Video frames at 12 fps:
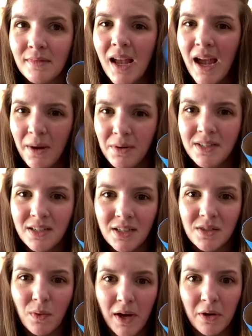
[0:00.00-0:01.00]
I would
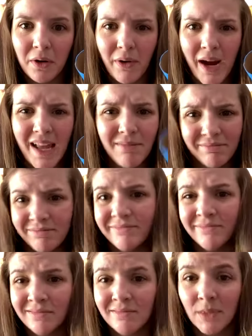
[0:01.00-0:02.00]
suggest white or gray.
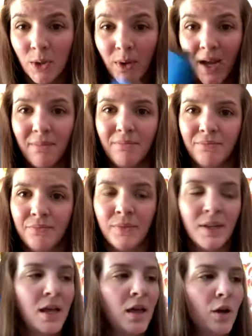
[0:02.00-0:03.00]
Okay,
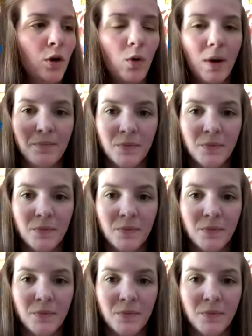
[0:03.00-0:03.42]
cool.